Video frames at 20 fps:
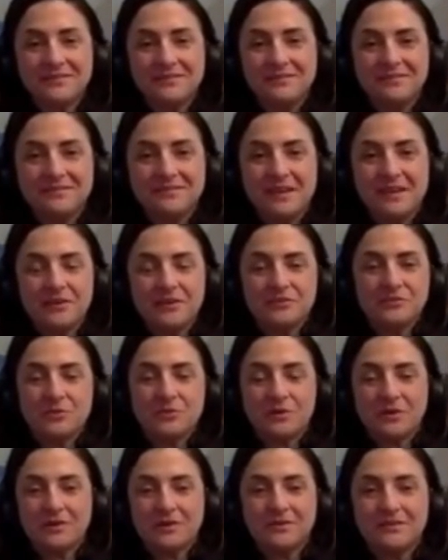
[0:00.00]
End of
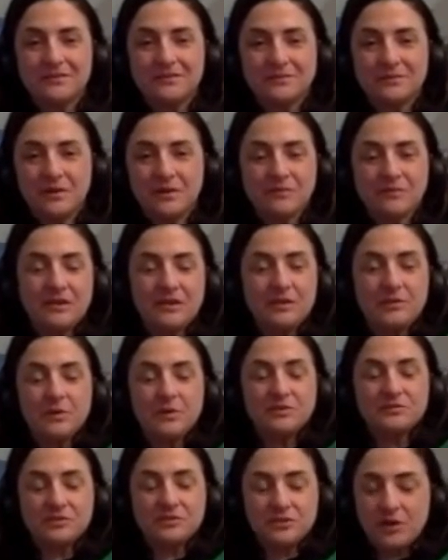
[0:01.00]
story. Wherever he
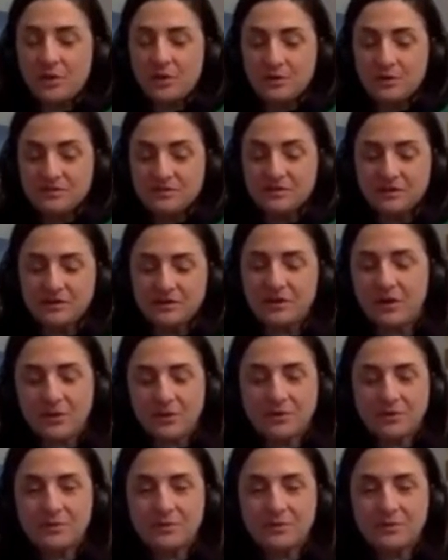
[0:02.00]
wants to go, he's gonna go.